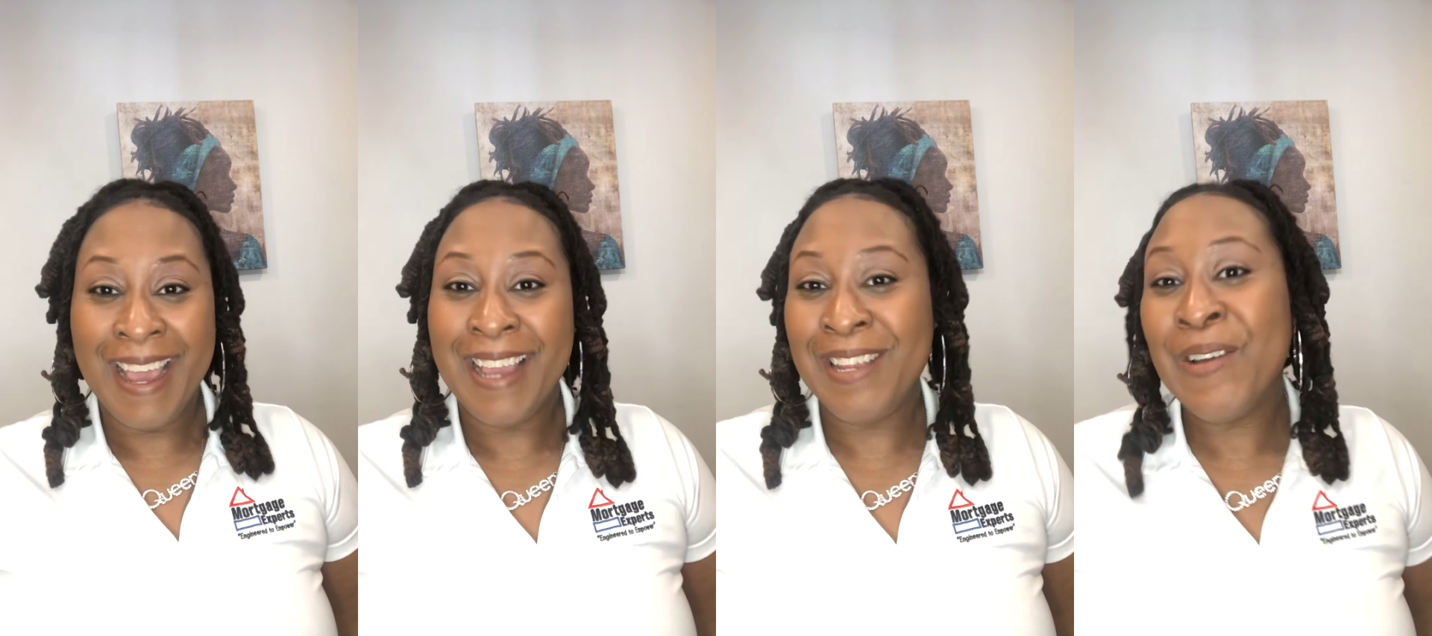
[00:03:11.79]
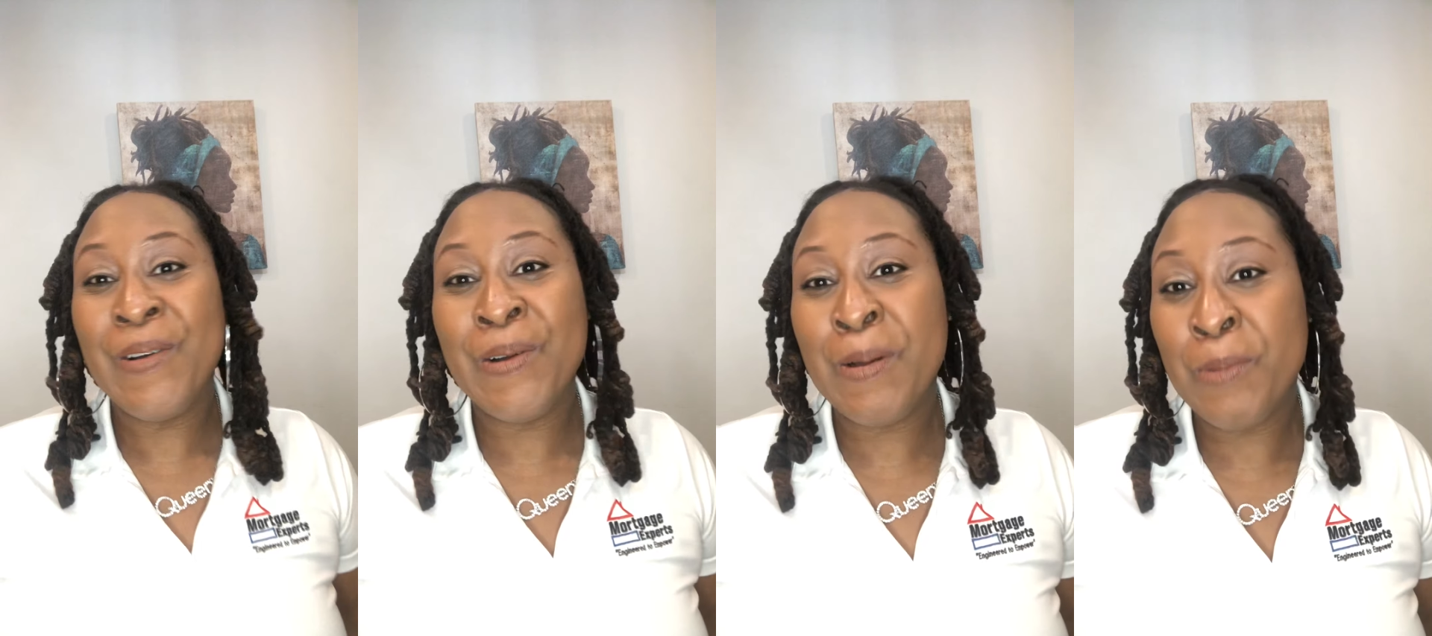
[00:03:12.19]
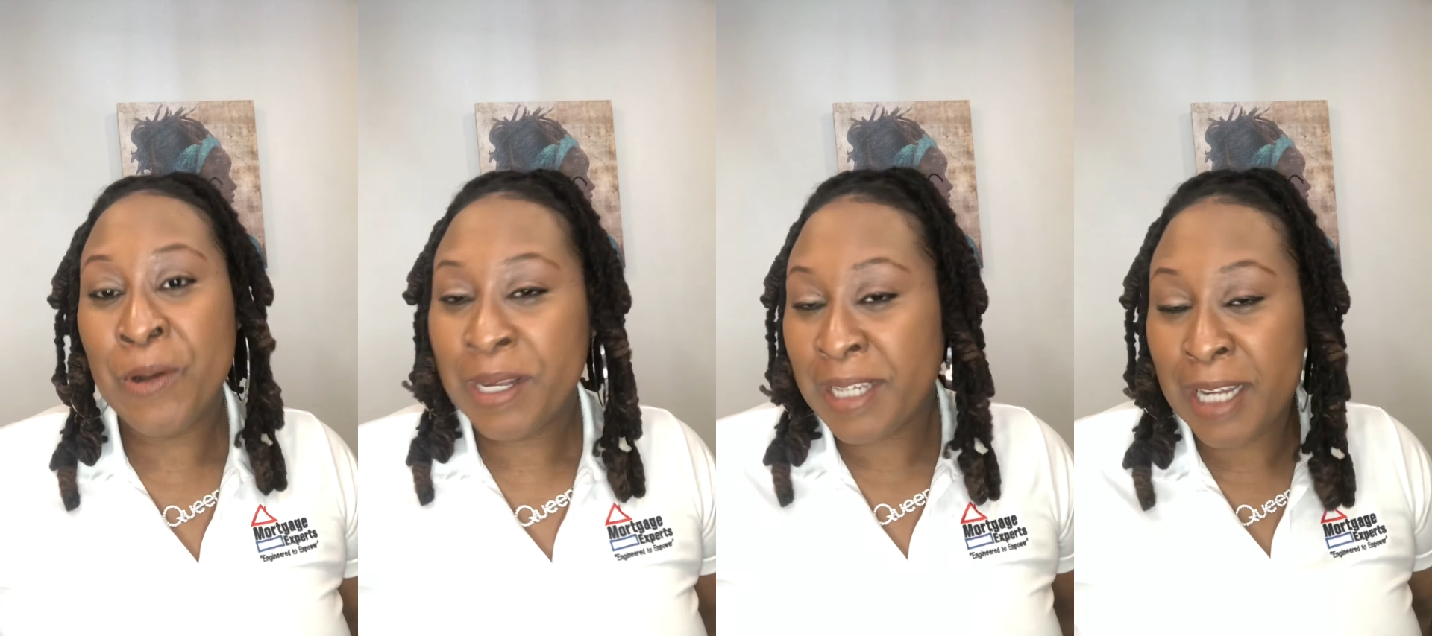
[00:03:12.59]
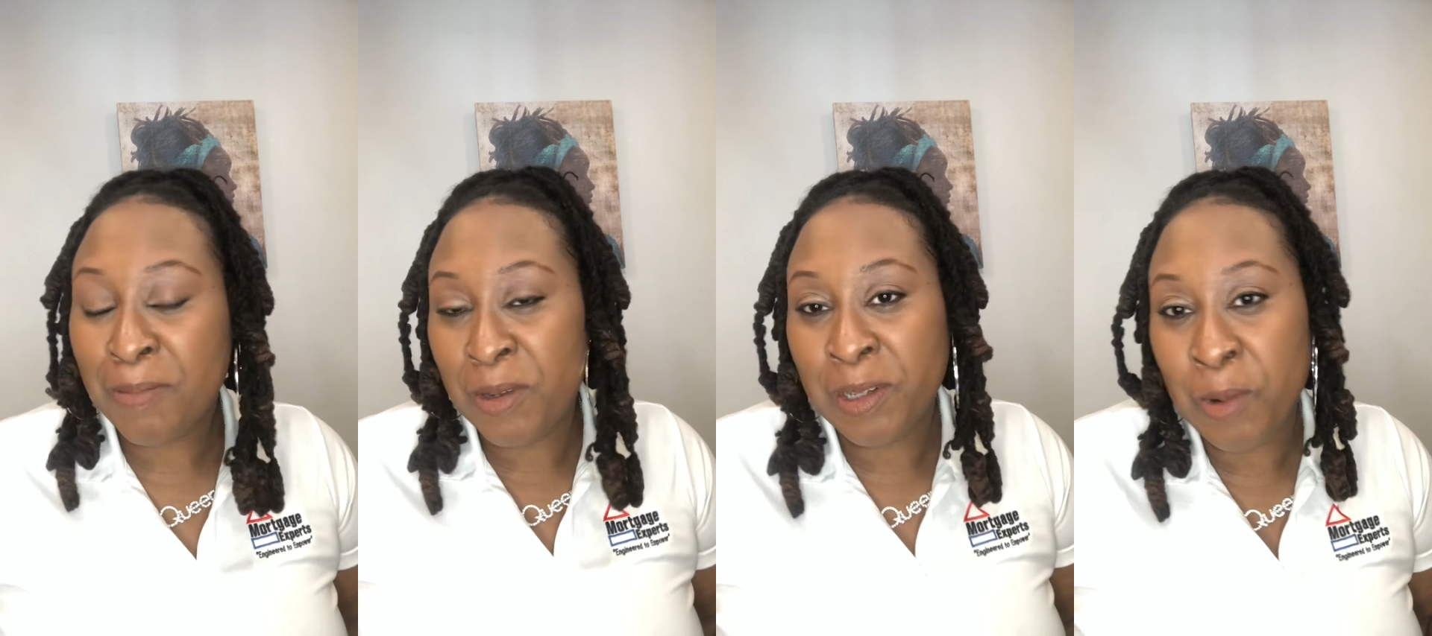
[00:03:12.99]
your mortgage
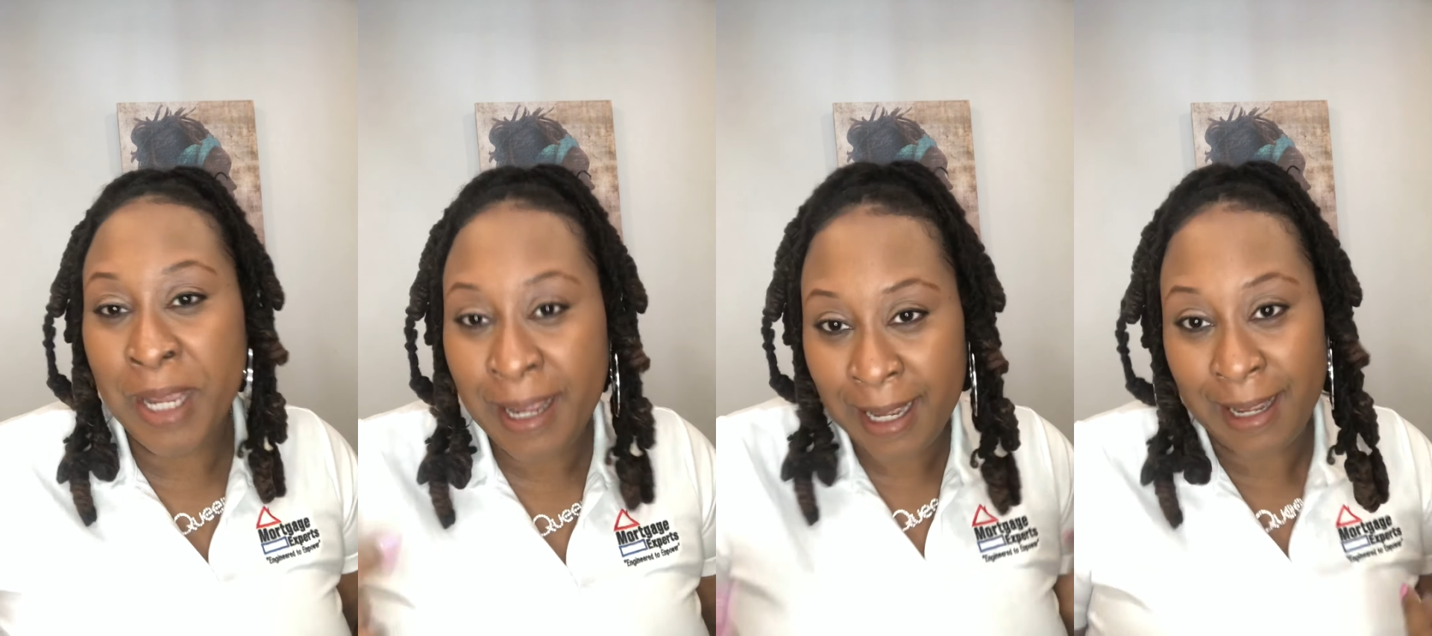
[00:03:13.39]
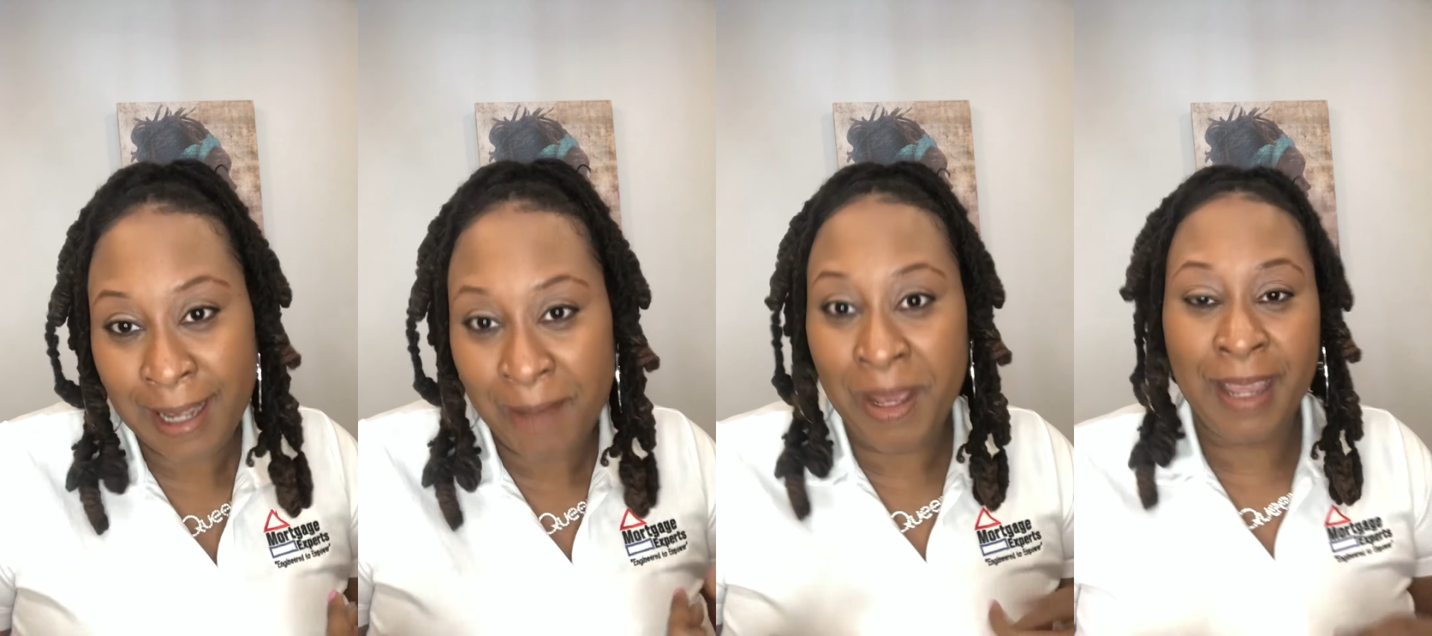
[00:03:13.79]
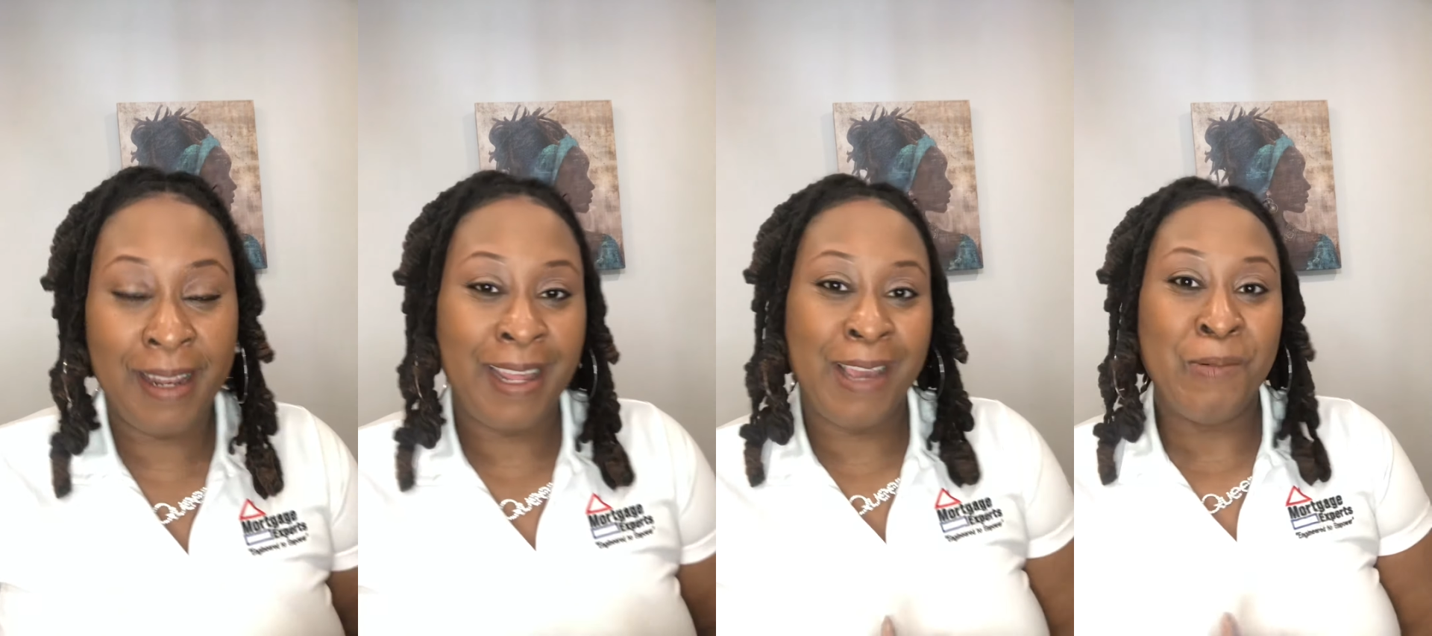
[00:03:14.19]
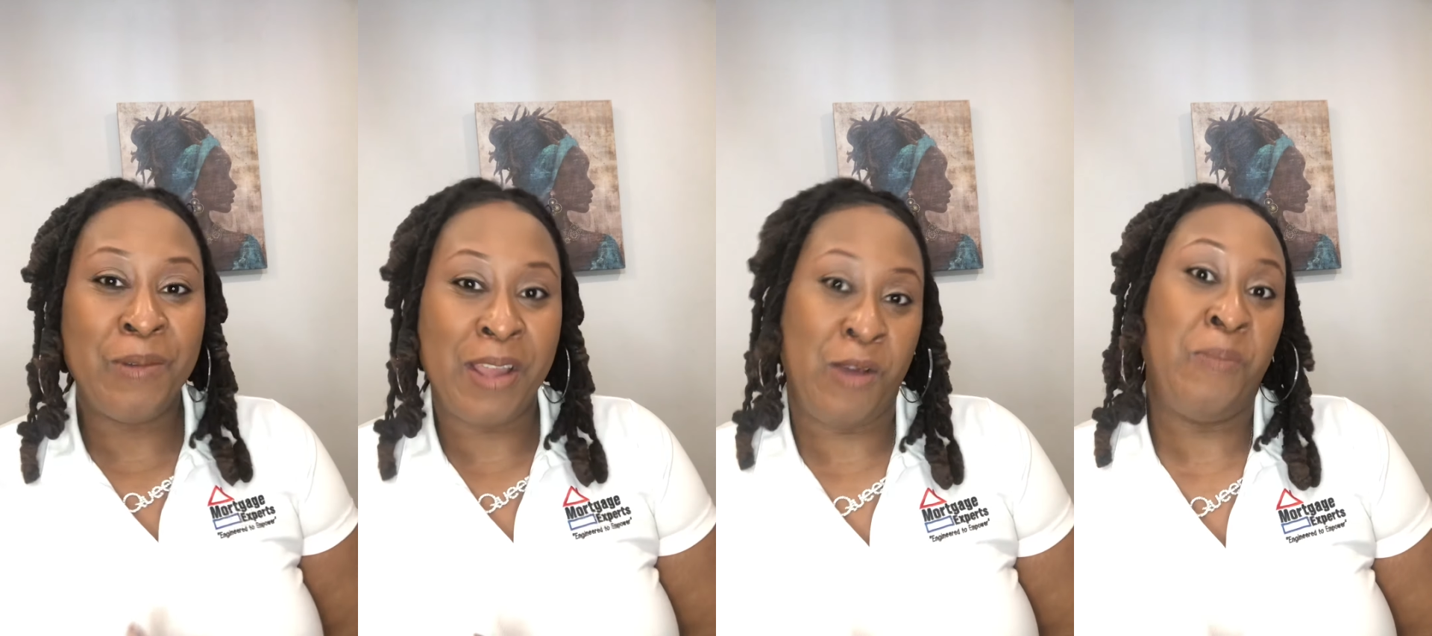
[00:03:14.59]
experts queen come in and
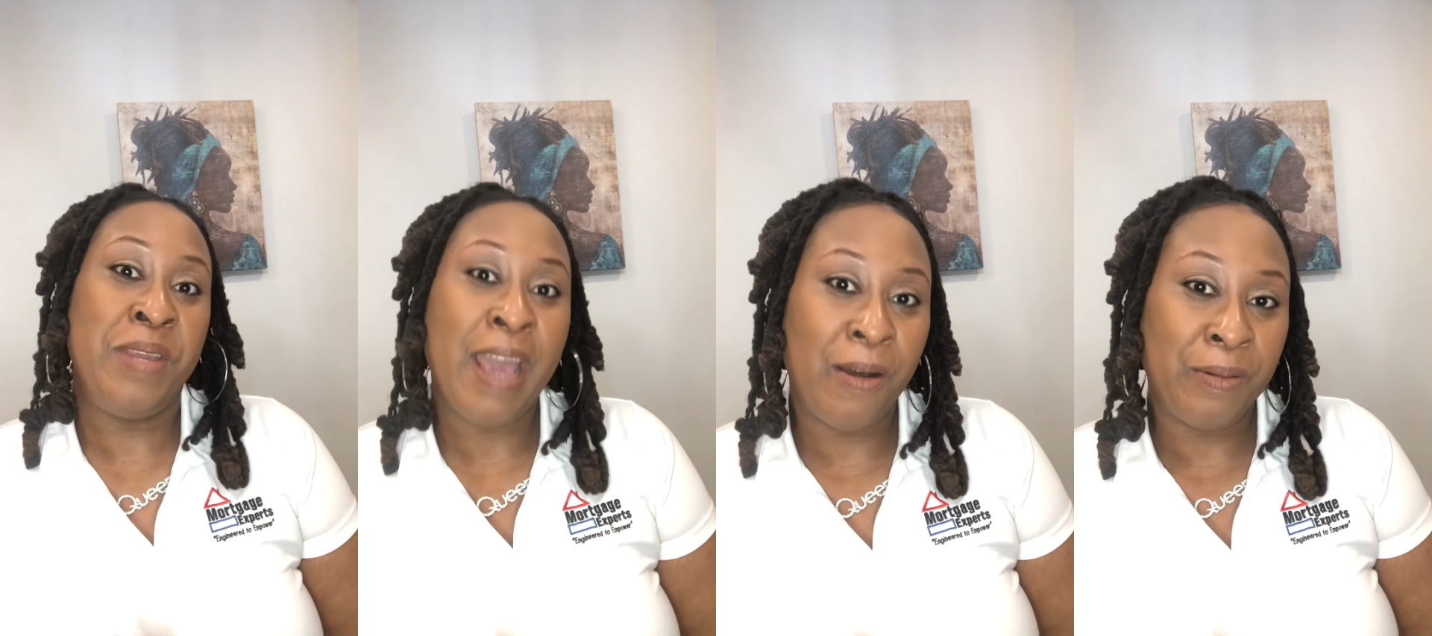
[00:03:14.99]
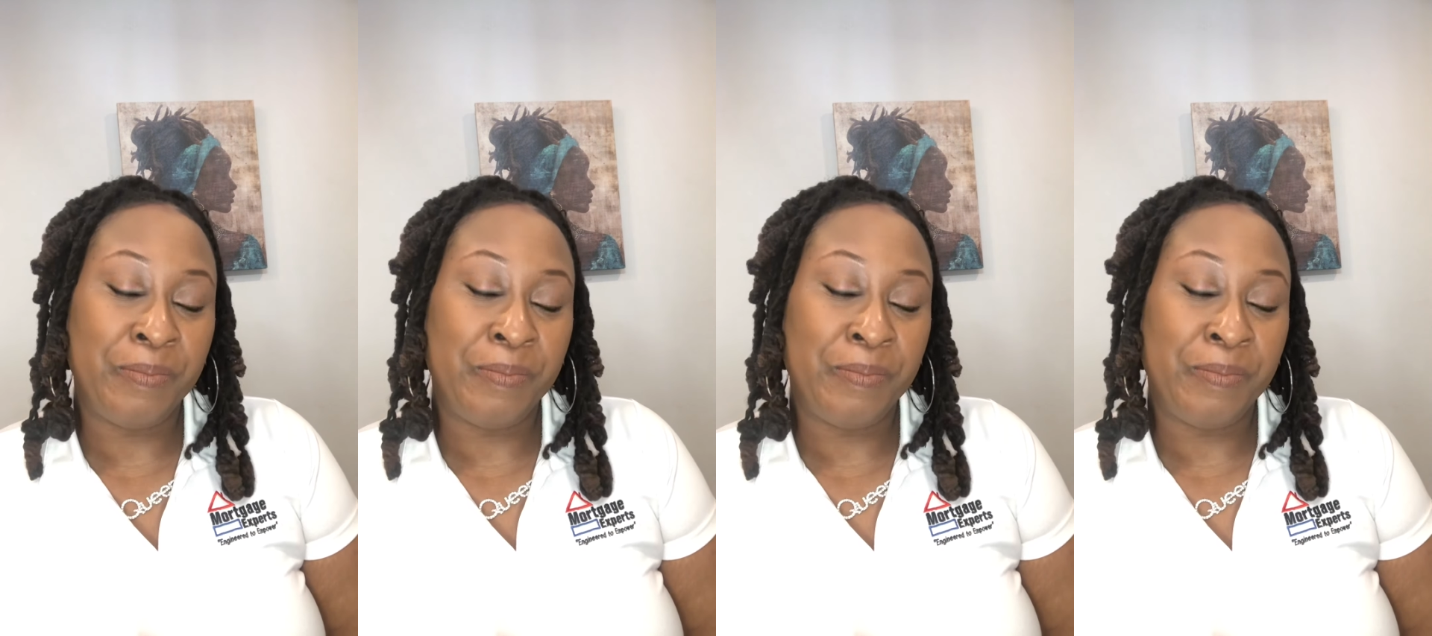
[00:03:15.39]
will help you out.